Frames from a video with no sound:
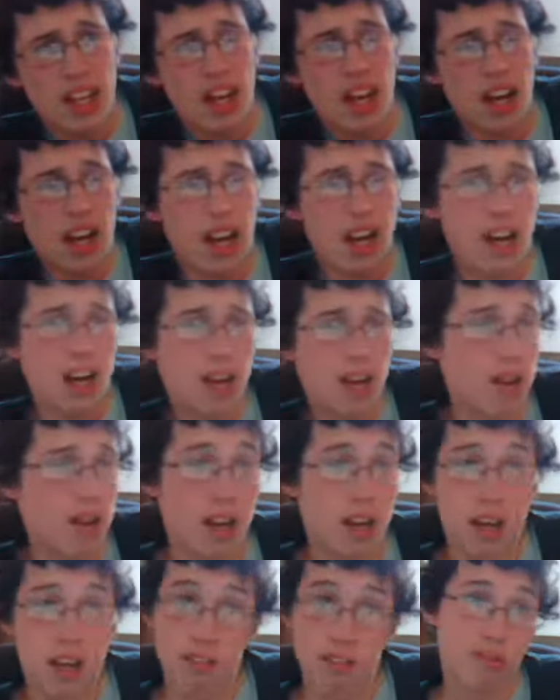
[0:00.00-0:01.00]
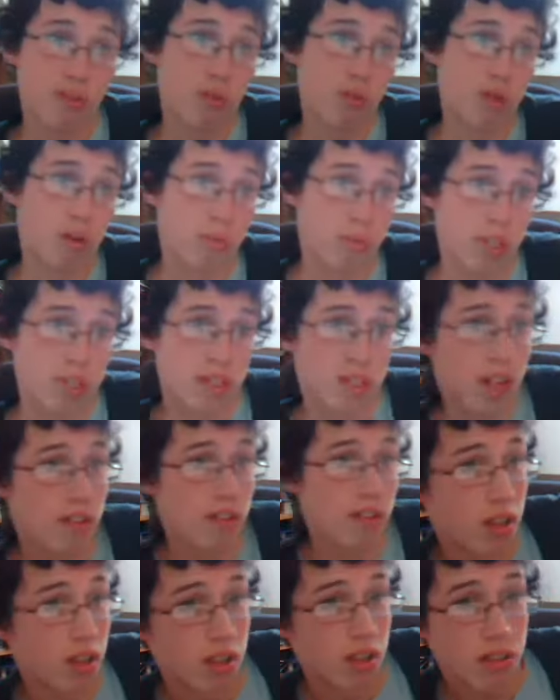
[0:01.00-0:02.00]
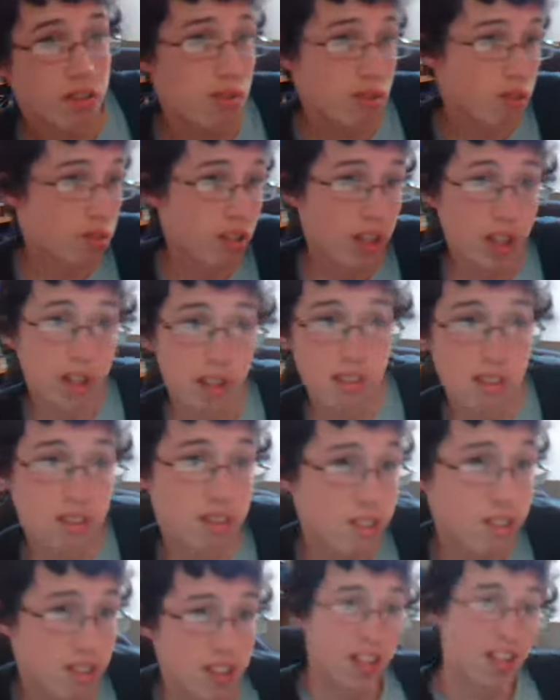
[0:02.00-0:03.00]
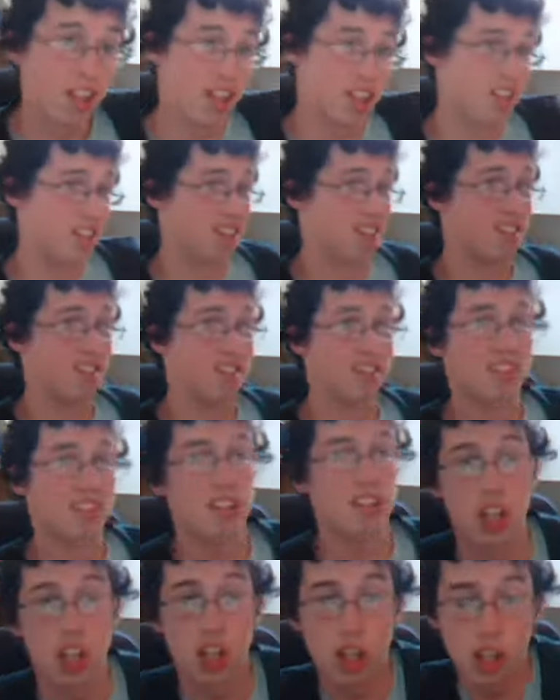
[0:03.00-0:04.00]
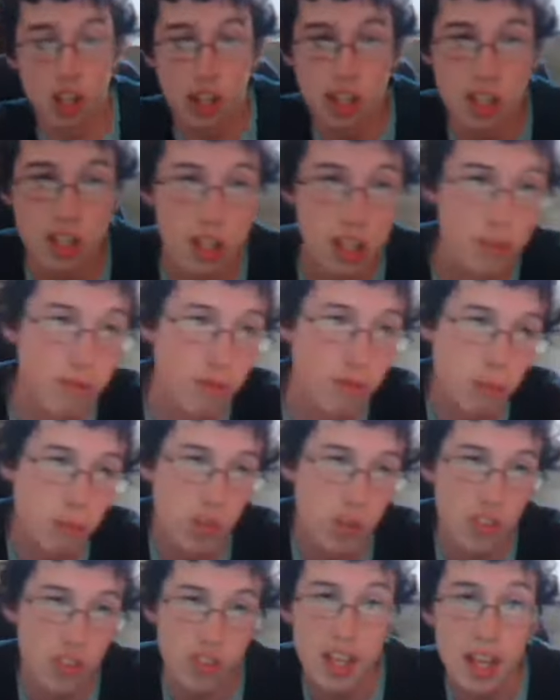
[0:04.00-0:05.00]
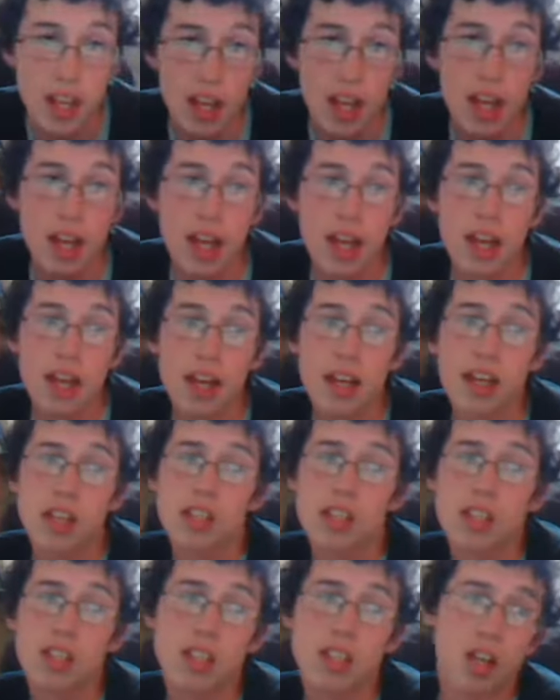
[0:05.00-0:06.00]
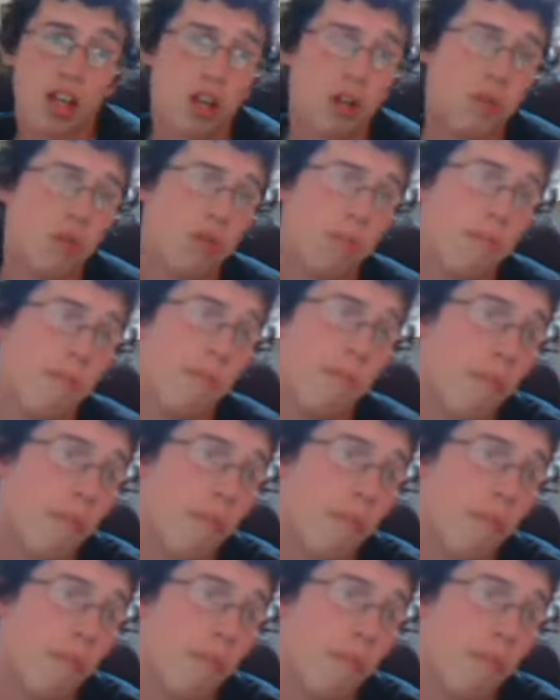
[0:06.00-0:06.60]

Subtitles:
and I never thought I'd be saying that, because 3 hours is a lot of time for a movie. So,